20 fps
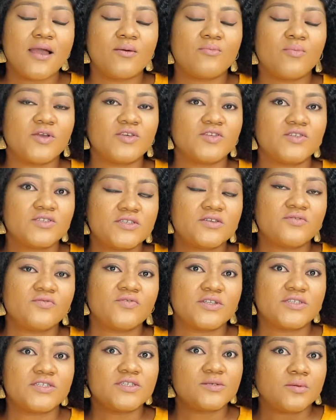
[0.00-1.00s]
But you see,
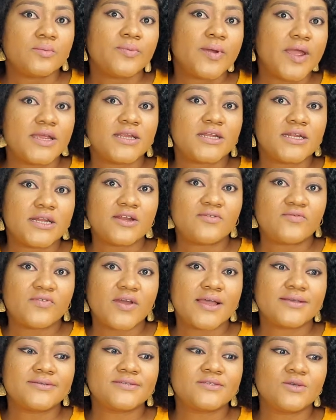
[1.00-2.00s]
for this preparing in
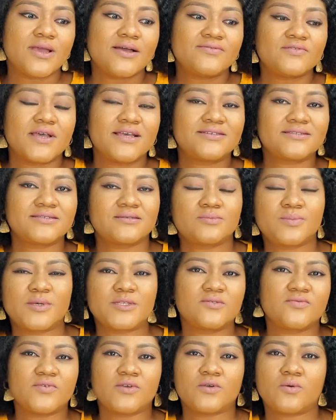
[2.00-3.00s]
advance, you have to ask
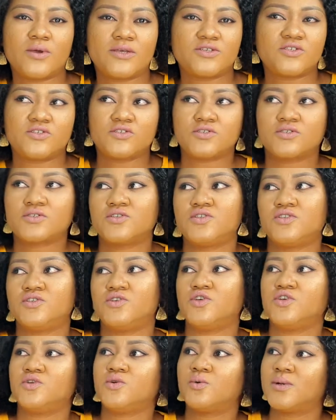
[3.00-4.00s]
specific questions, because you know,
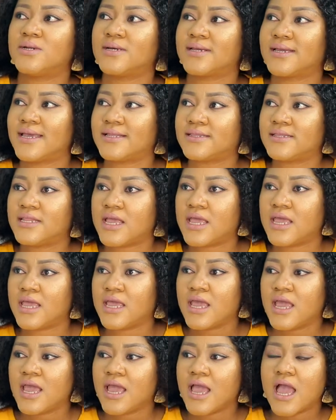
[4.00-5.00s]
you don't want to get there
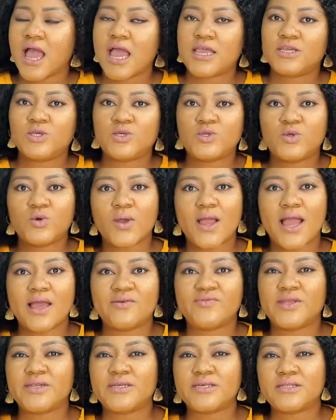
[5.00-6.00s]
and you don't
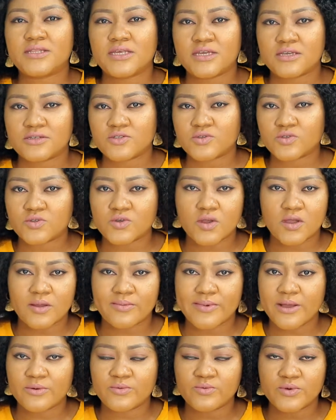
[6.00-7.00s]
have anything to talk
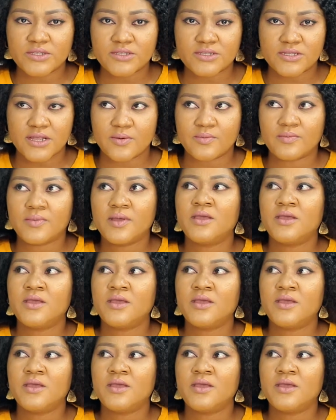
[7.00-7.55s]
about with them.